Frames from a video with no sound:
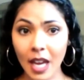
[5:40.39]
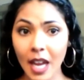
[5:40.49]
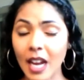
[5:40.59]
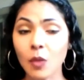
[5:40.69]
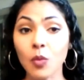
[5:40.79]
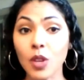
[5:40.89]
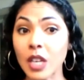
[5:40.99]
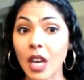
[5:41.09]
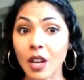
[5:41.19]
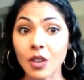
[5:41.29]
and I didn't
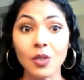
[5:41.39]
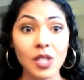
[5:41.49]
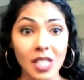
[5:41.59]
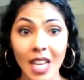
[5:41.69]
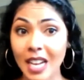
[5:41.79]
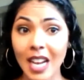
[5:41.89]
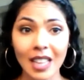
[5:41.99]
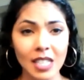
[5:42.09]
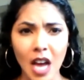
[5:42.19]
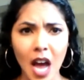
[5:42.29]
really understand it at
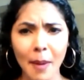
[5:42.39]
the time.